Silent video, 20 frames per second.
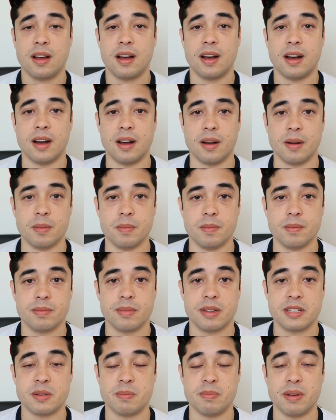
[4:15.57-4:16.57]

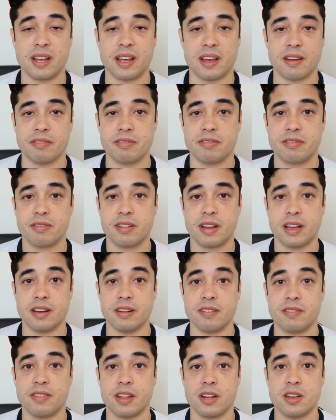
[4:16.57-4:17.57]
That's a big if.
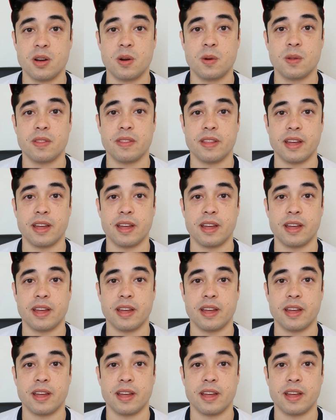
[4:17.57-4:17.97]
And if they don't,